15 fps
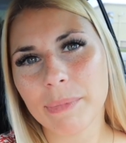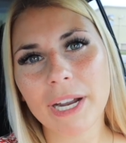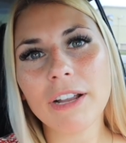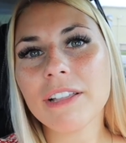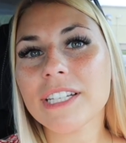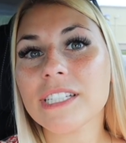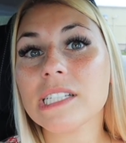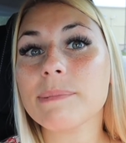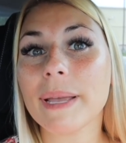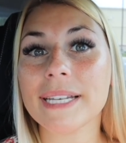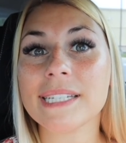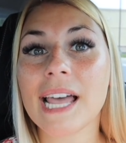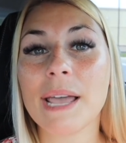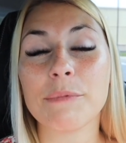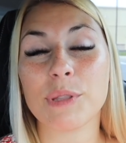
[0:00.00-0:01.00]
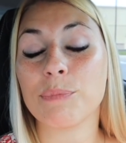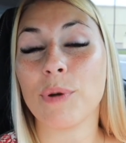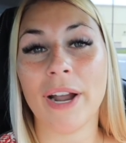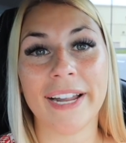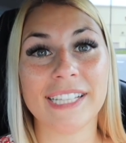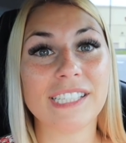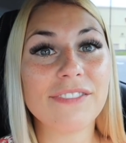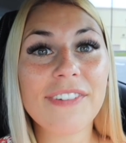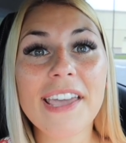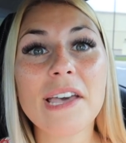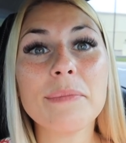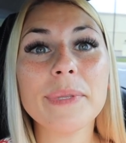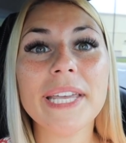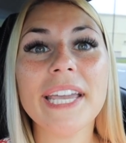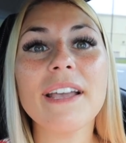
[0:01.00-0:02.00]
Maryland to spend time with Brian's
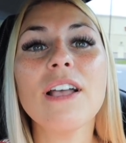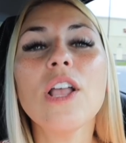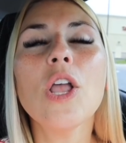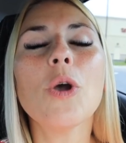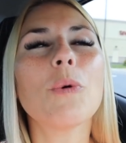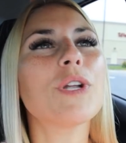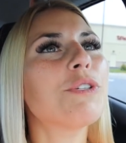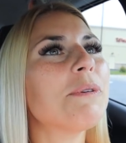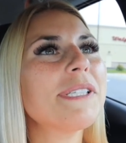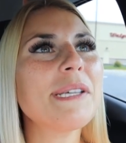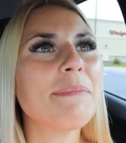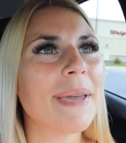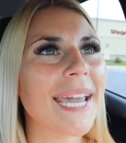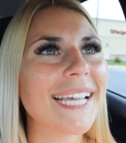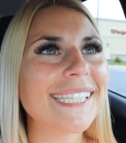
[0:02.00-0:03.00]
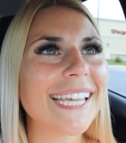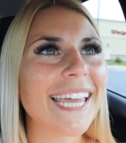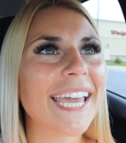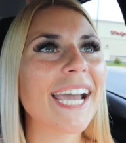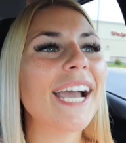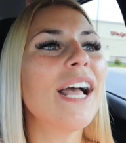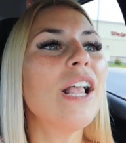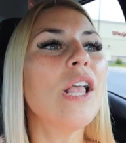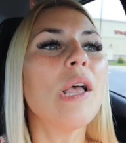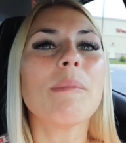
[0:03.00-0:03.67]
family, which was amazing.